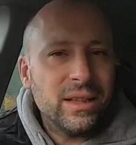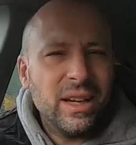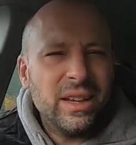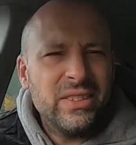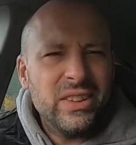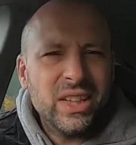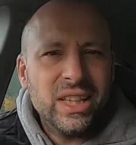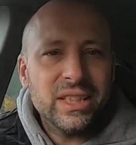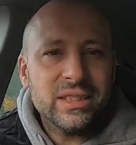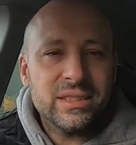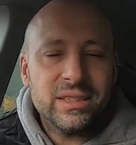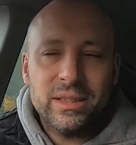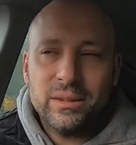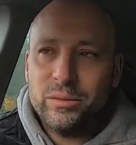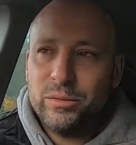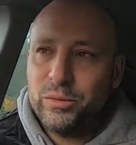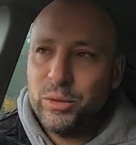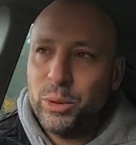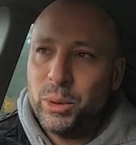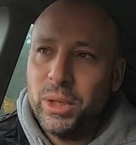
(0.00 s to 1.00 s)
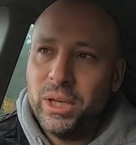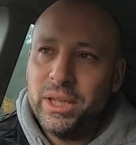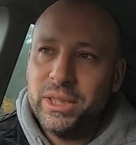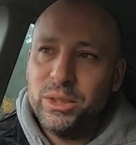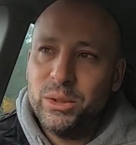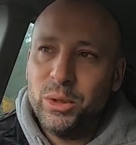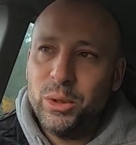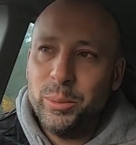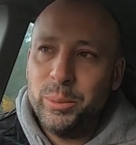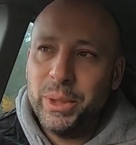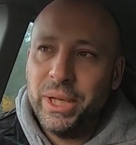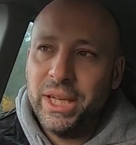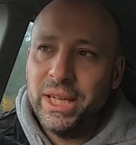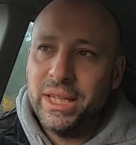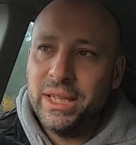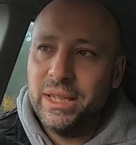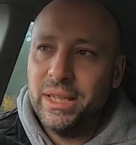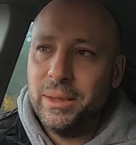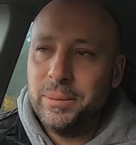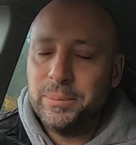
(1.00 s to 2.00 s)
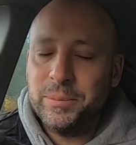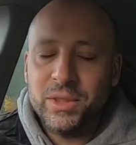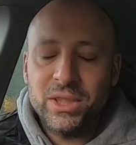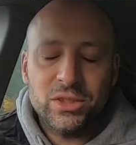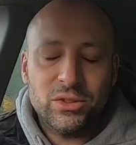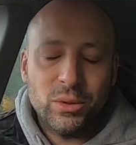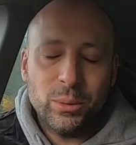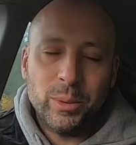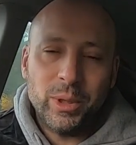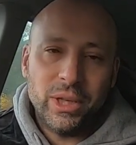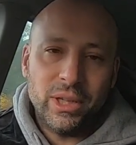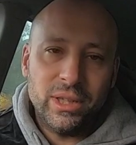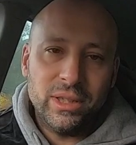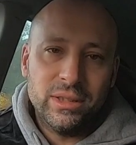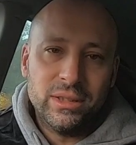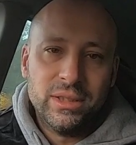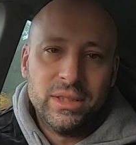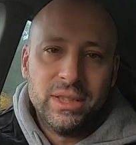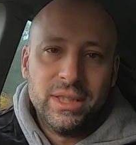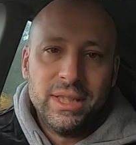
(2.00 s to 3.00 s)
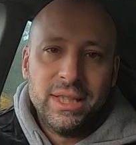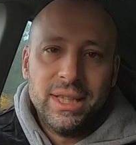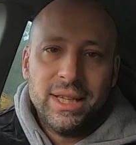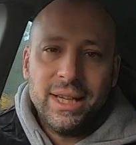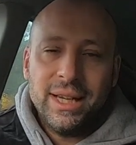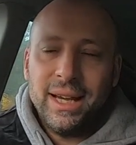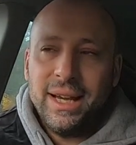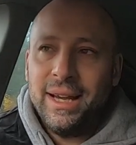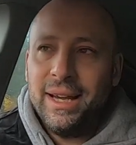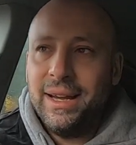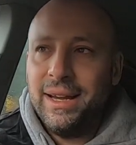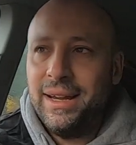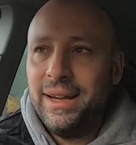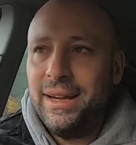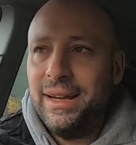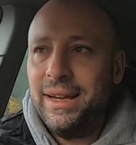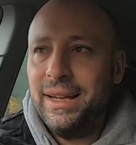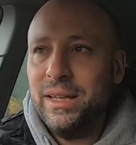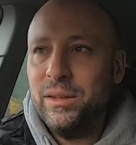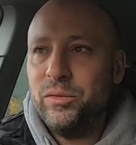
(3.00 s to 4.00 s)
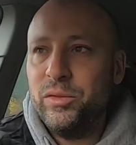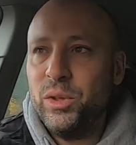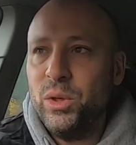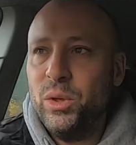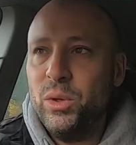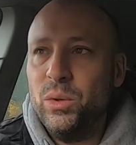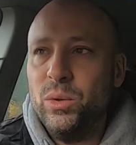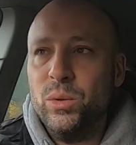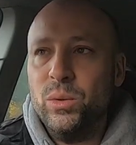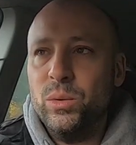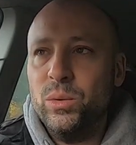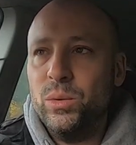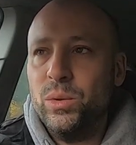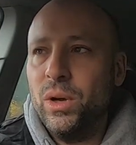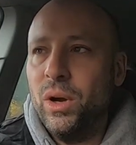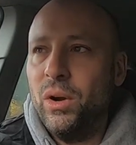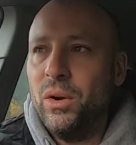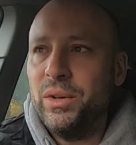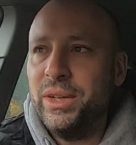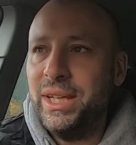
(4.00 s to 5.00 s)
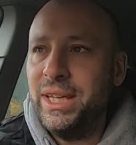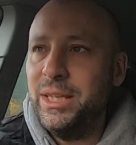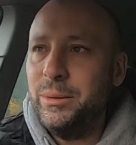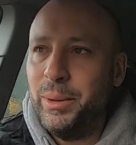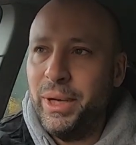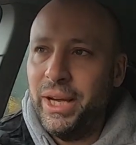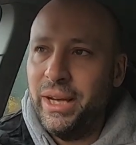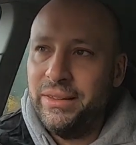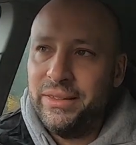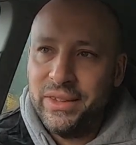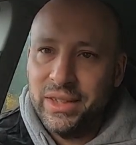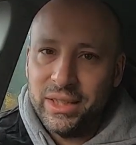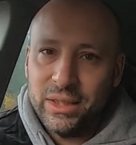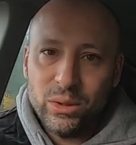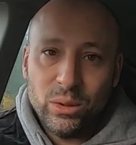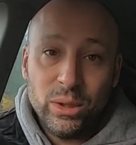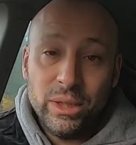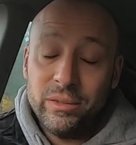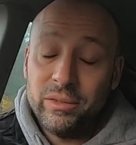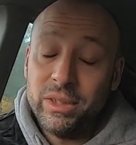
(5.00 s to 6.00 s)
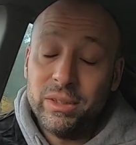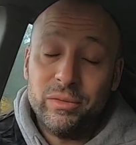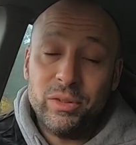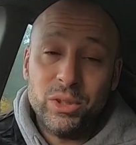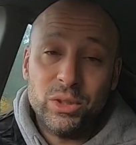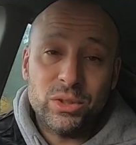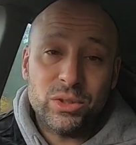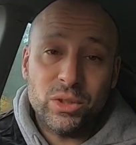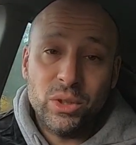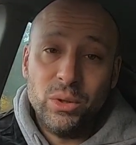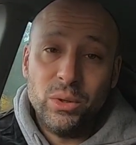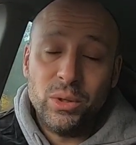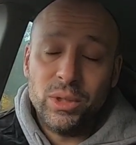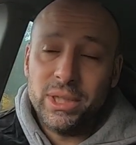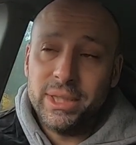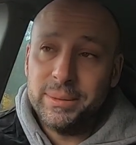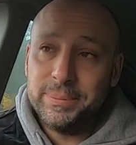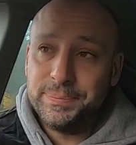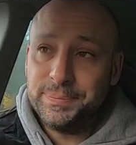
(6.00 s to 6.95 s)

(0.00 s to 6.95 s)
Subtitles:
I think it's through a European distributor. If you go on eBay, I think, or even if you just Google it,